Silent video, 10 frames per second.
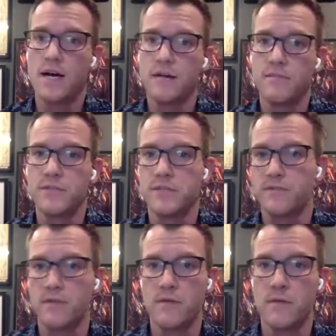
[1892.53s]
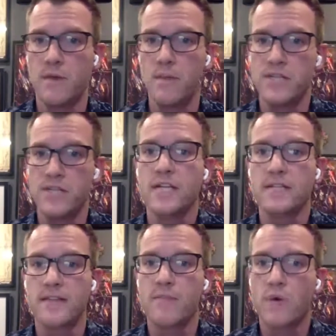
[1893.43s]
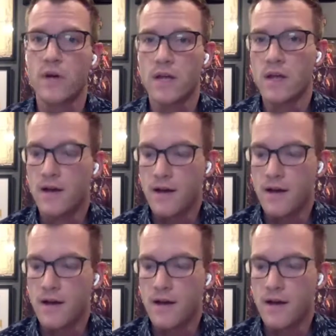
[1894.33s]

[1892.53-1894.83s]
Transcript: um, just from a, a budgeting standpoint,